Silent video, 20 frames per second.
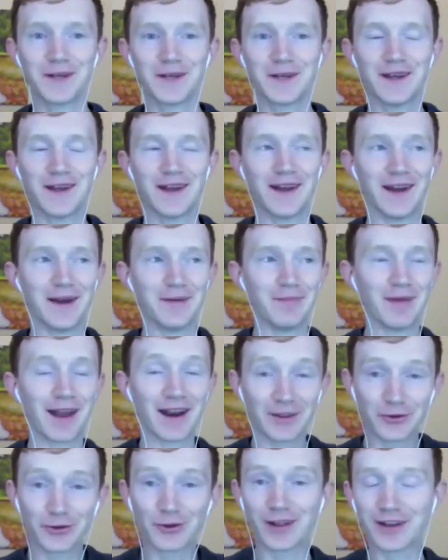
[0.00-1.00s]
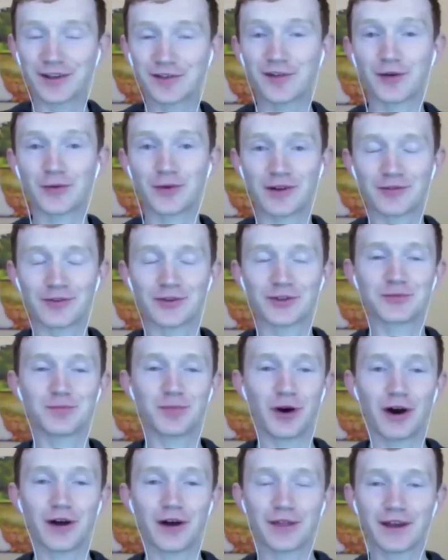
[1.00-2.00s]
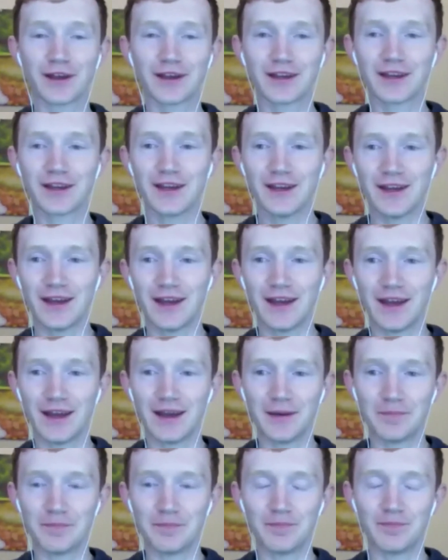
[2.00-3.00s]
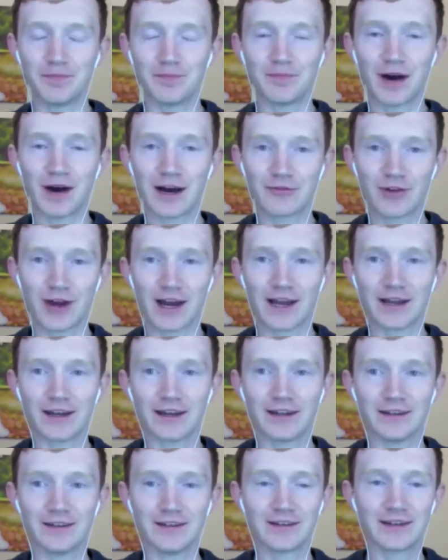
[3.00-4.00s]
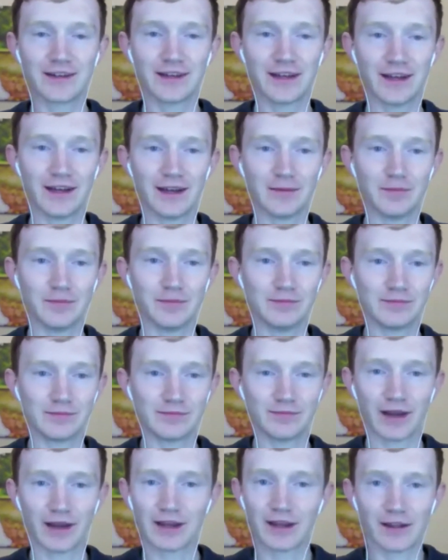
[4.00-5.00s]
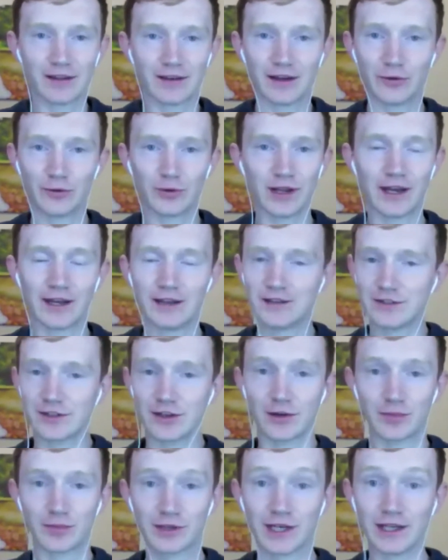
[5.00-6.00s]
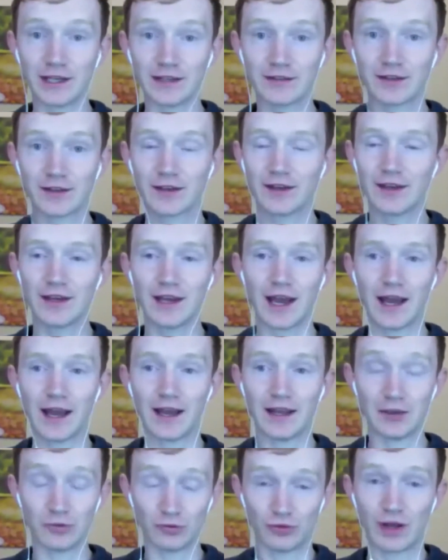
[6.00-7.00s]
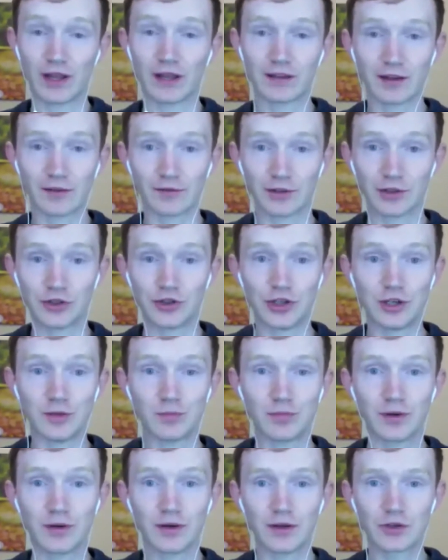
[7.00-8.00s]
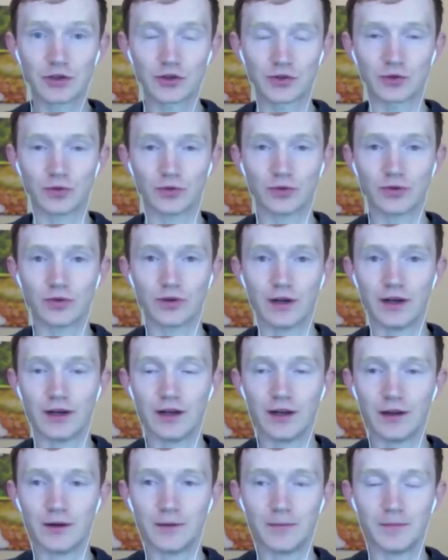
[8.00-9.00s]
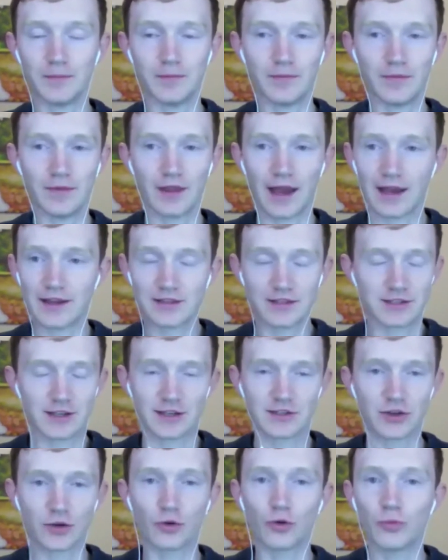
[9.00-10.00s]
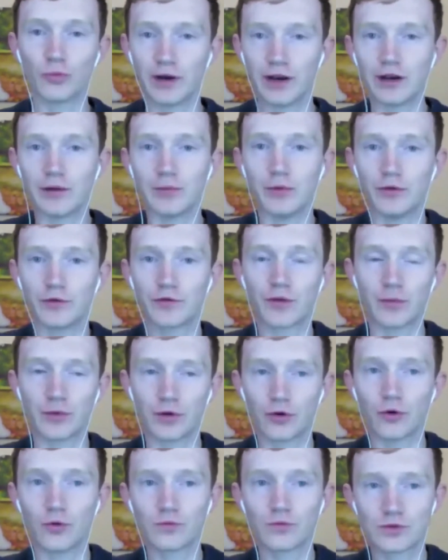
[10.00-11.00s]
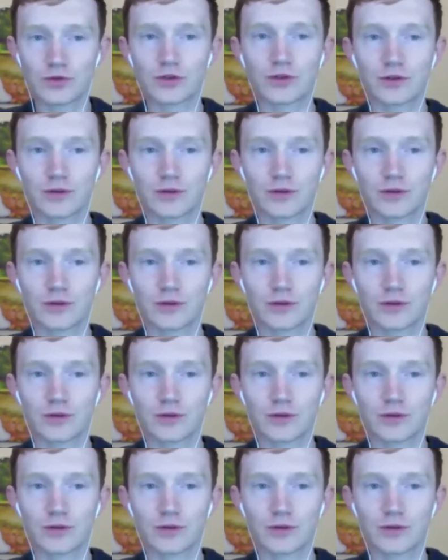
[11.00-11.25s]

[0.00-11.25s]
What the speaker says: And I do like Phil Rivers, but I think Matt Ryan might hit the nail on the head. He's an upgrade. He's relatively cheap, so it's a no-brainer move from the Colts.